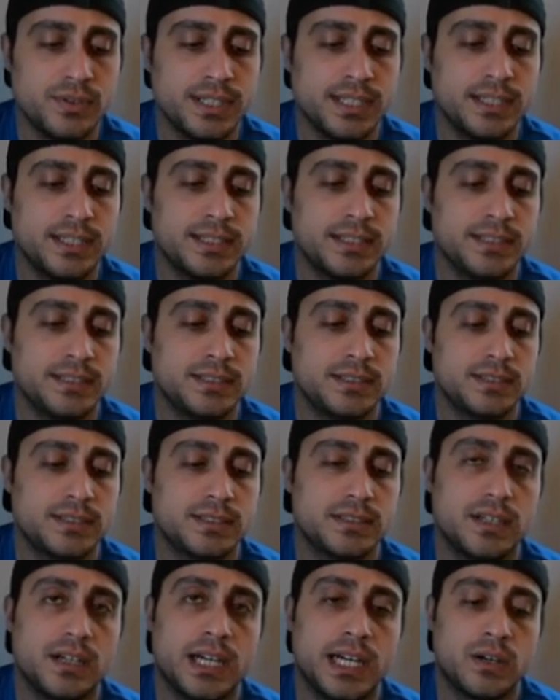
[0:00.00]
is
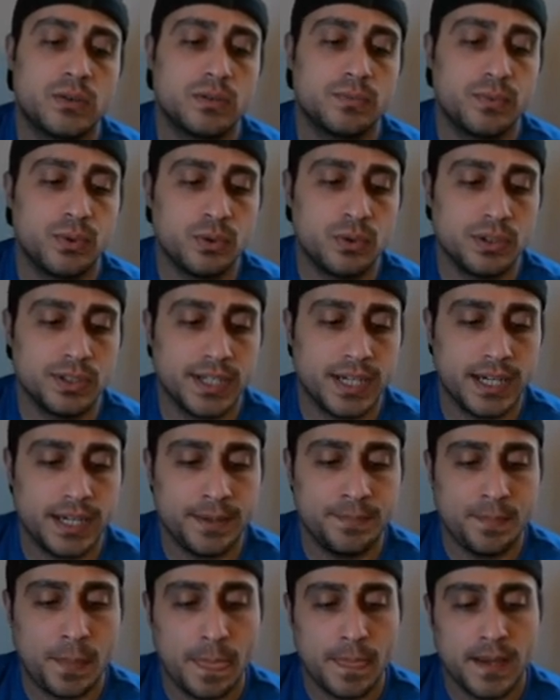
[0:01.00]
our pull
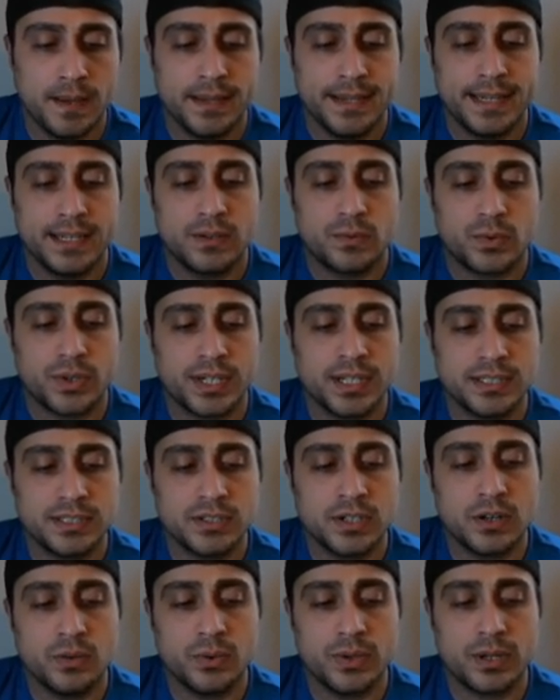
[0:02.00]
day. We're going to
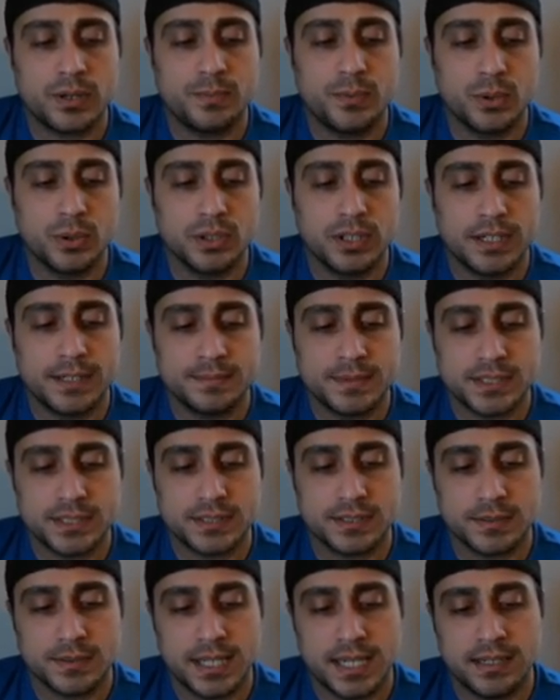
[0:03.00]
start with our pull-ups,